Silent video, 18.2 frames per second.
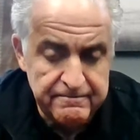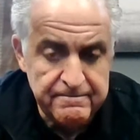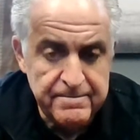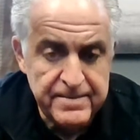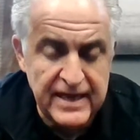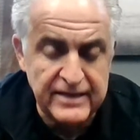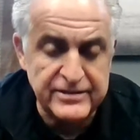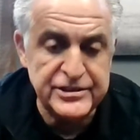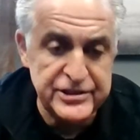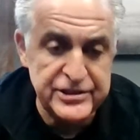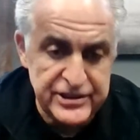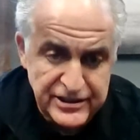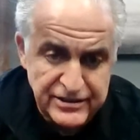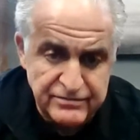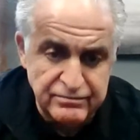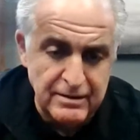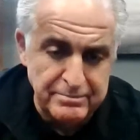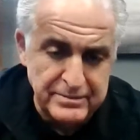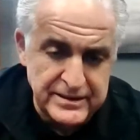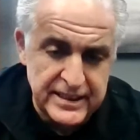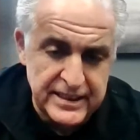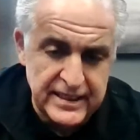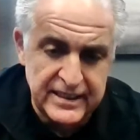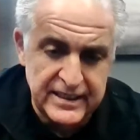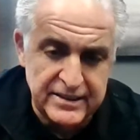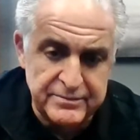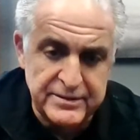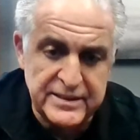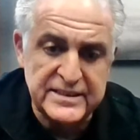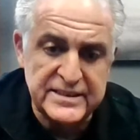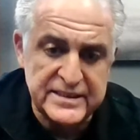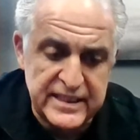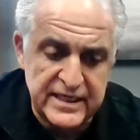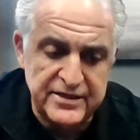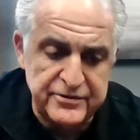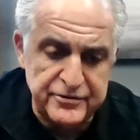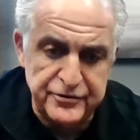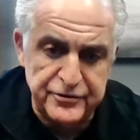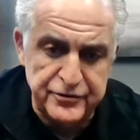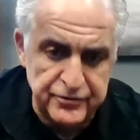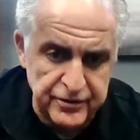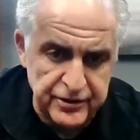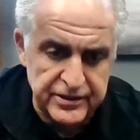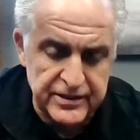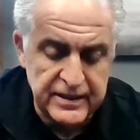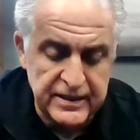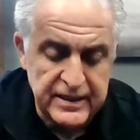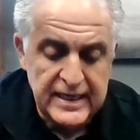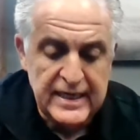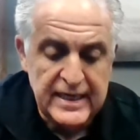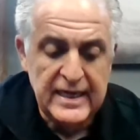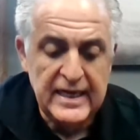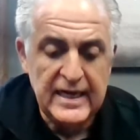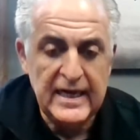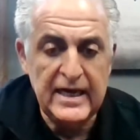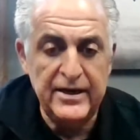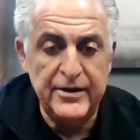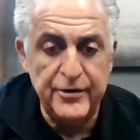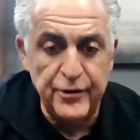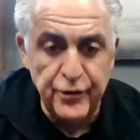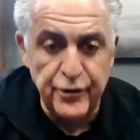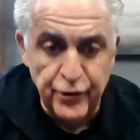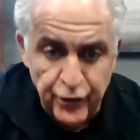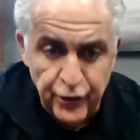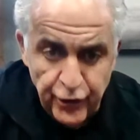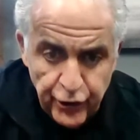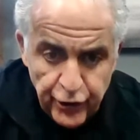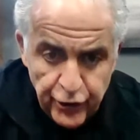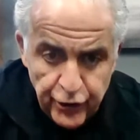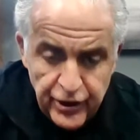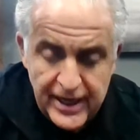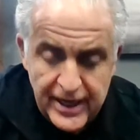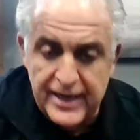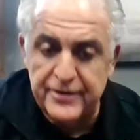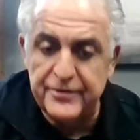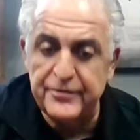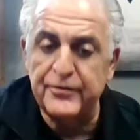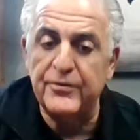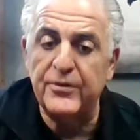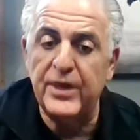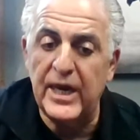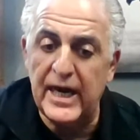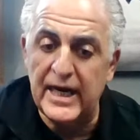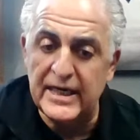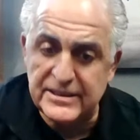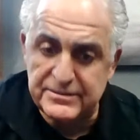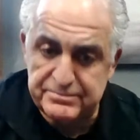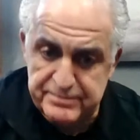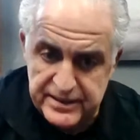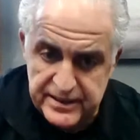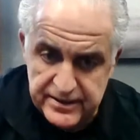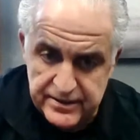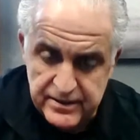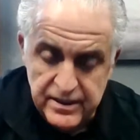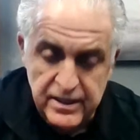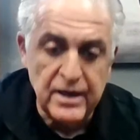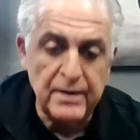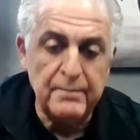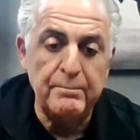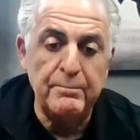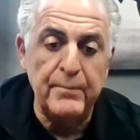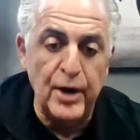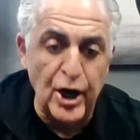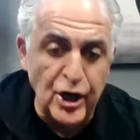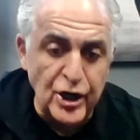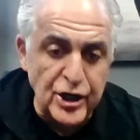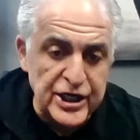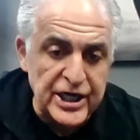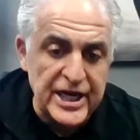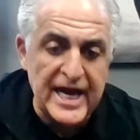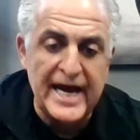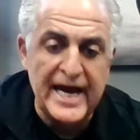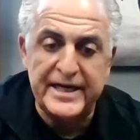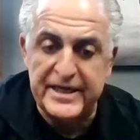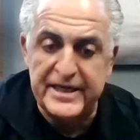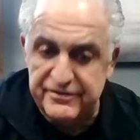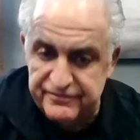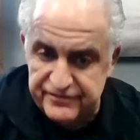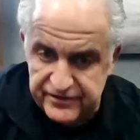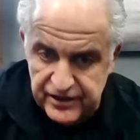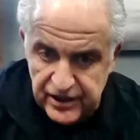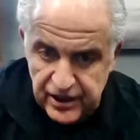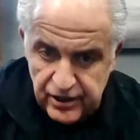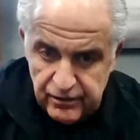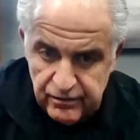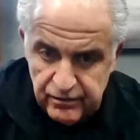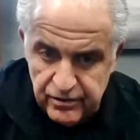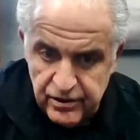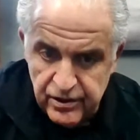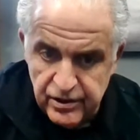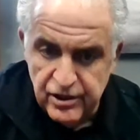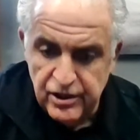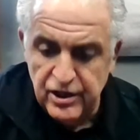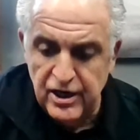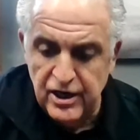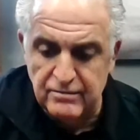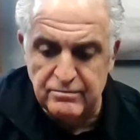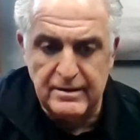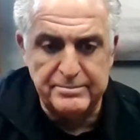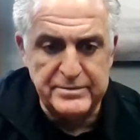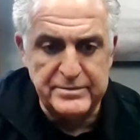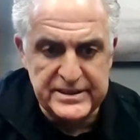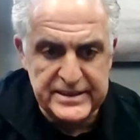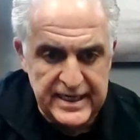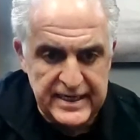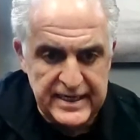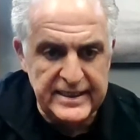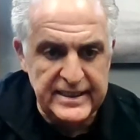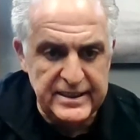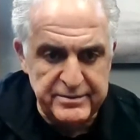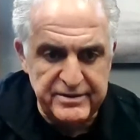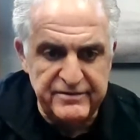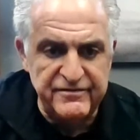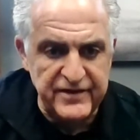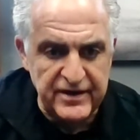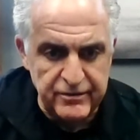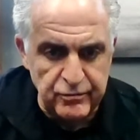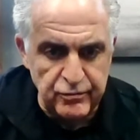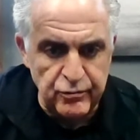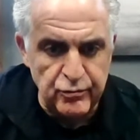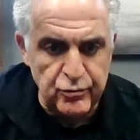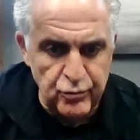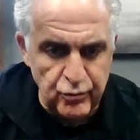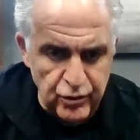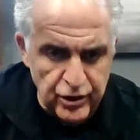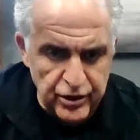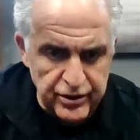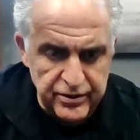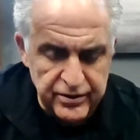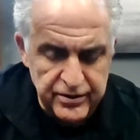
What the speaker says: Now, she's representing him in the state of New York, and her husband, Mark Agnifilo, are representing him in federal court.